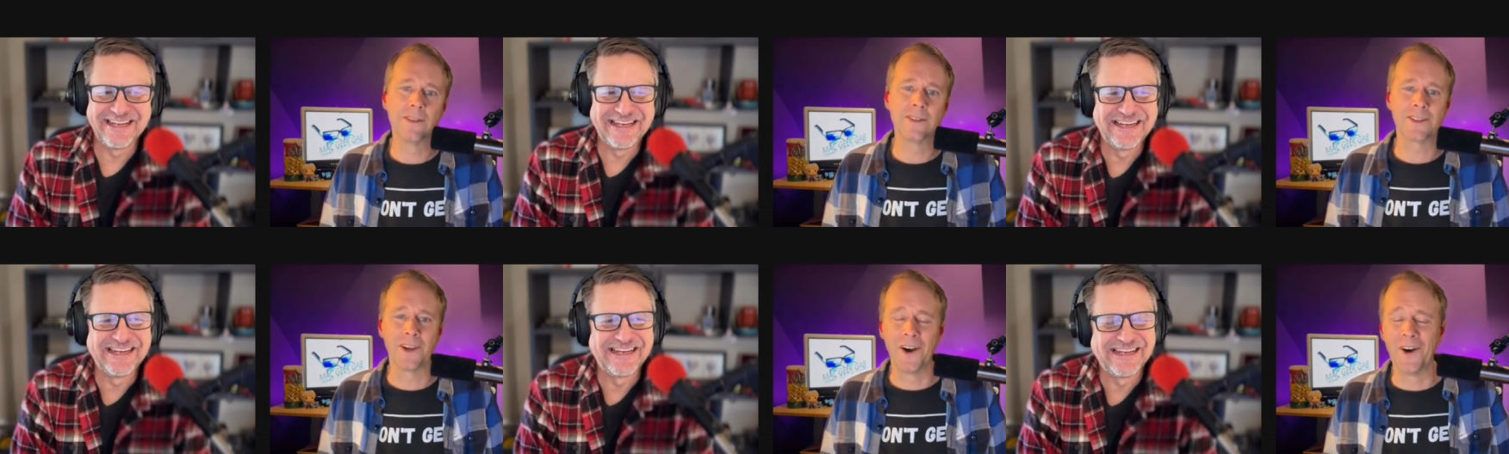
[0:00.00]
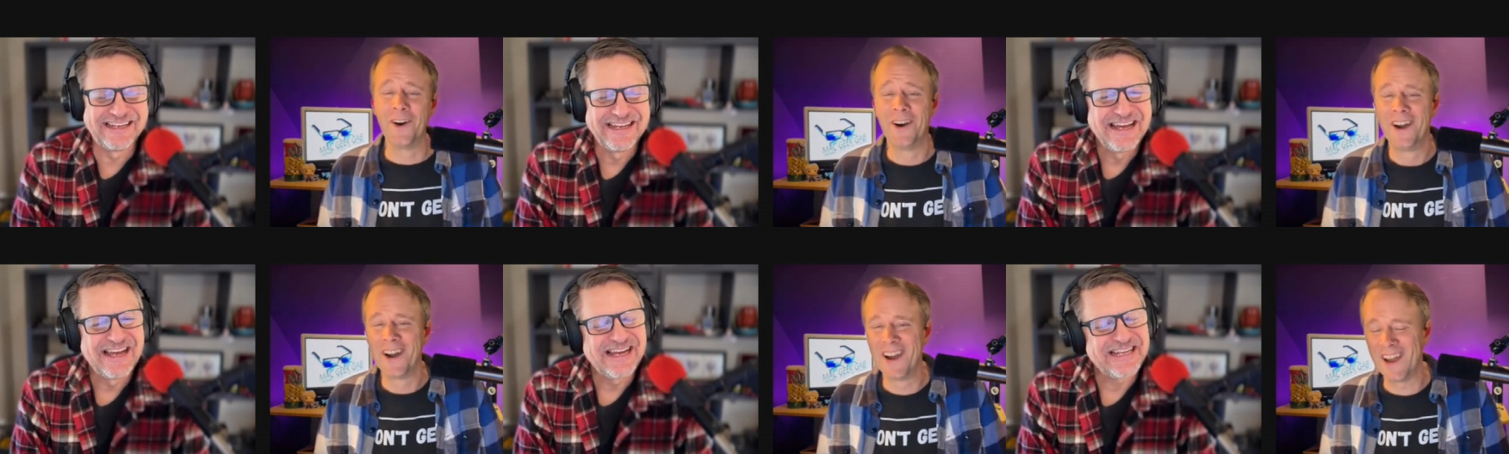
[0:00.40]
Speaker 1: So
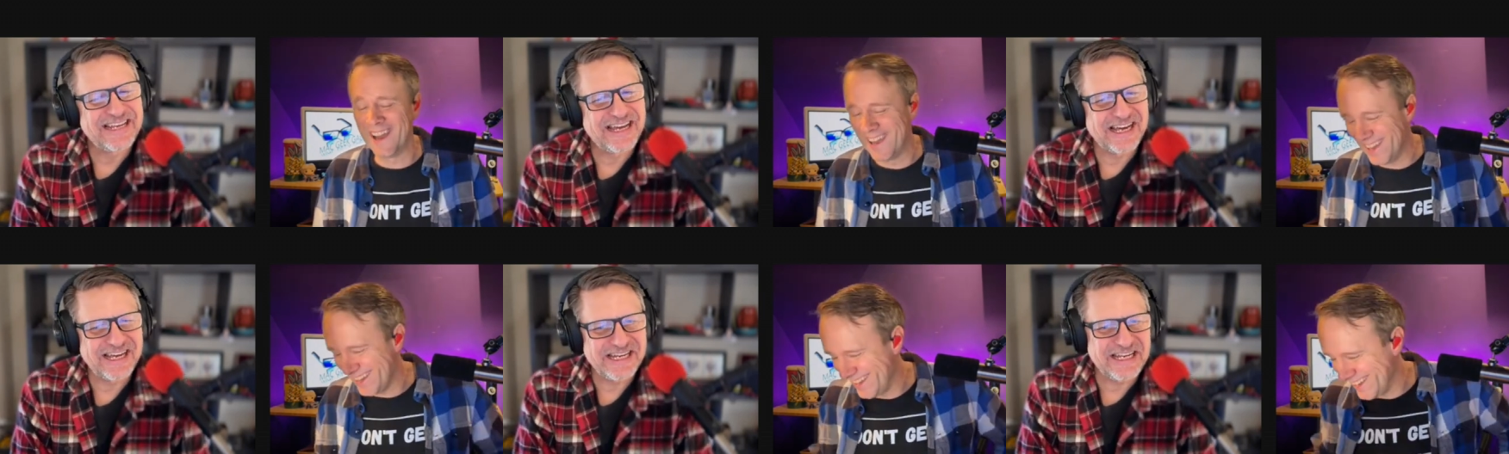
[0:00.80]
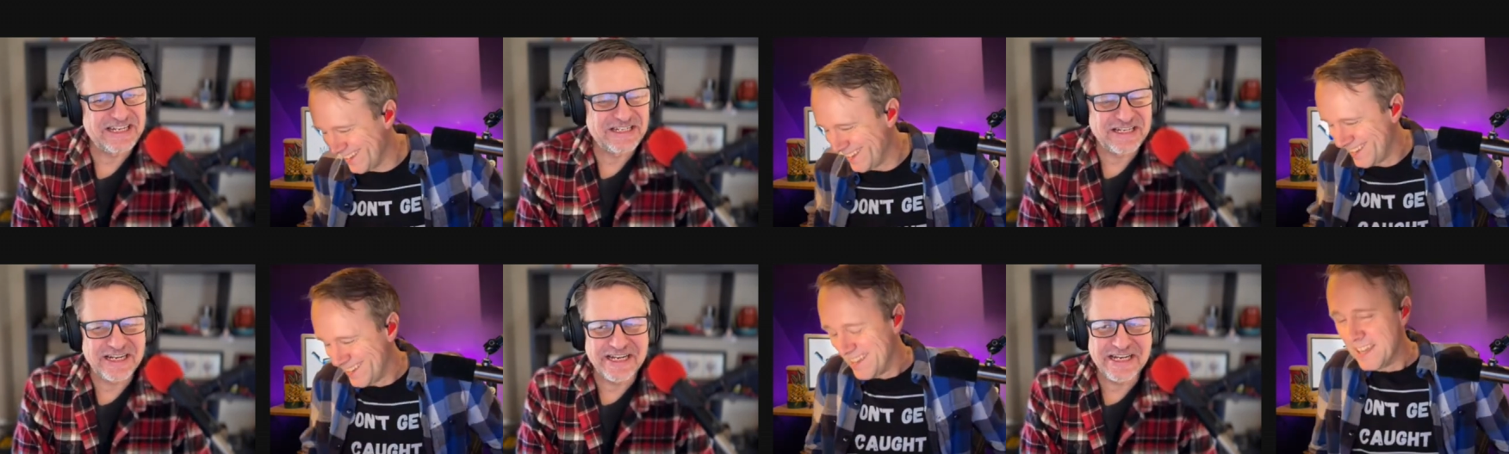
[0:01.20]
yeah, I need
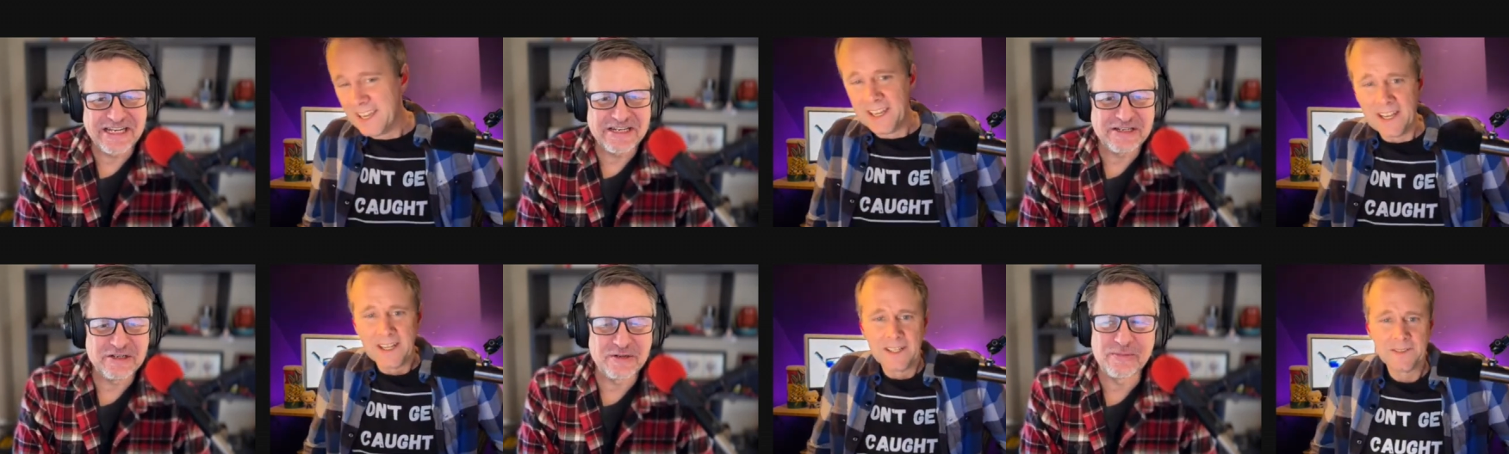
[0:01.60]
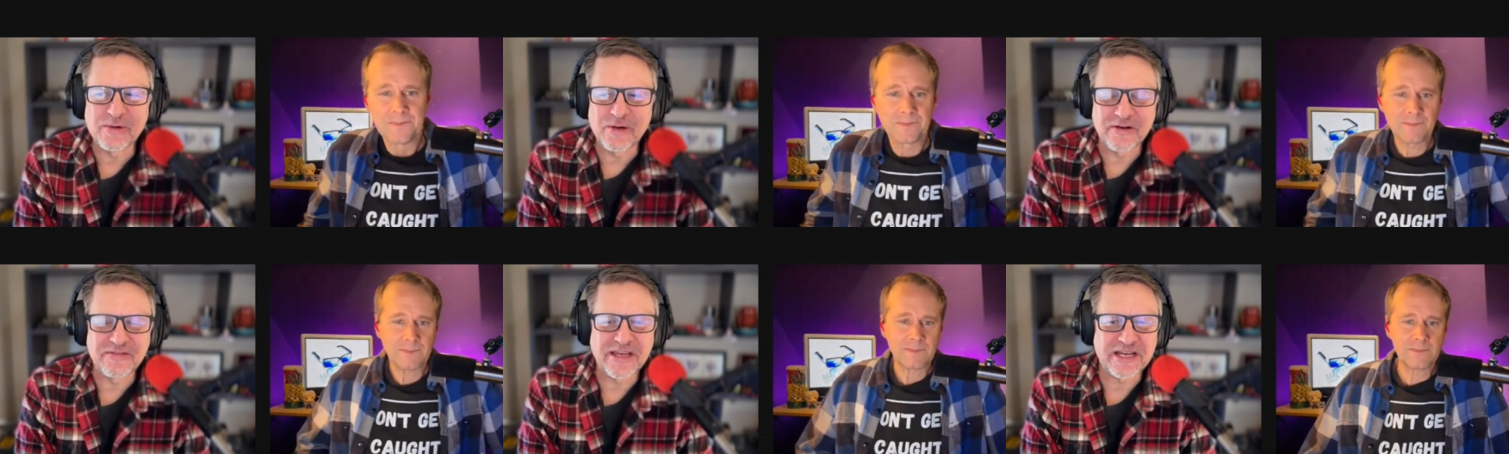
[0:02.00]
to I need to do
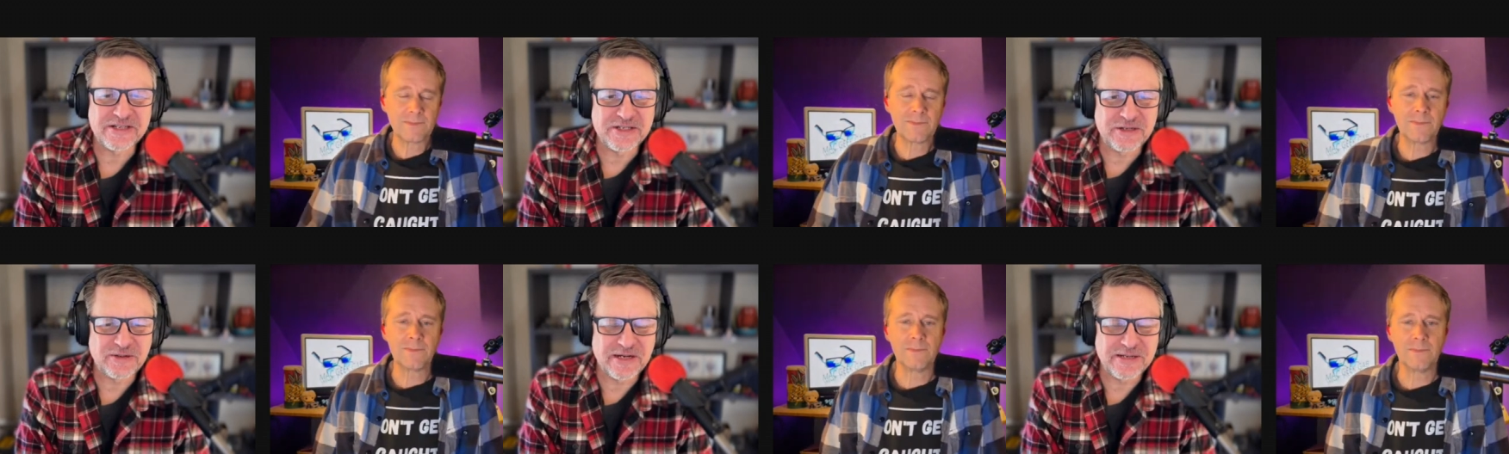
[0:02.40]
more of that too.